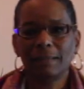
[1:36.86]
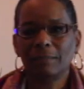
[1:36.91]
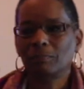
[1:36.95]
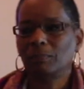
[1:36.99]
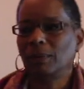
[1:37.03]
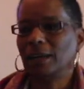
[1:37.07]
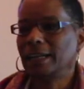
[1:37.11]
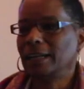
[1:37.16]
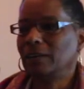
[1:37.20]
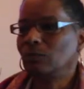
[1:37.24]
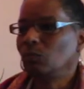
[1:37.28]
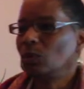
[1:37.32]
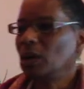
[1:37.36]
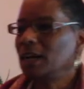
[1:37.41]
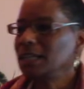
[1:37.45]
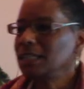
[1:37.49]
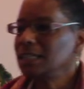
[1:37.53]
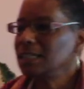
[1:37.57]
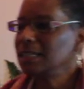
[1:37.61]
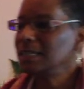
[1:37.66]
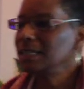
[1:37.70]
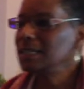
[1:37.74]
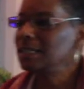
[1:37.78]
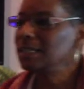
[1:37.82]
But it
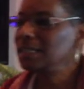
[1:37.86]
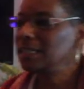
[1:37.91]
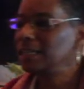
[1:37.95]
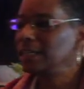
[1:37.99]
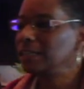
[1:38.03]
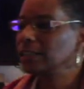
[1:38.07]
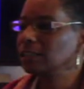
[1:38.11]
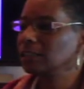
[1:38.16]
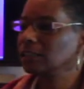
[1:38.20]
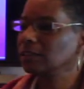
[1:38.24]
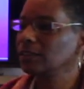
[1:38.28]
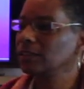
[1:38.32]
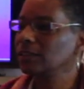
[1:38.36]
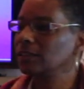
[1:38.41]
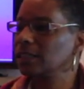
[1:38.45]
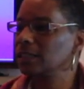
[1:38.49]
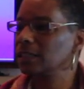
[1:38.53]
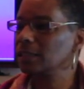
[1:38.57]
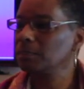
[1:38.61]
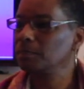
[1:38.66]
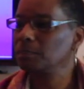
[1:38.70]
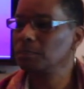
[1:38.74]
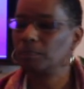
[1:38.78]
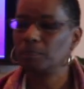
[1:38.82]
wasn't until
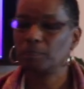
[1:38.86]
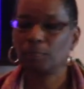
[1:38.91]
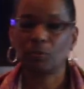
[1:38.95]
the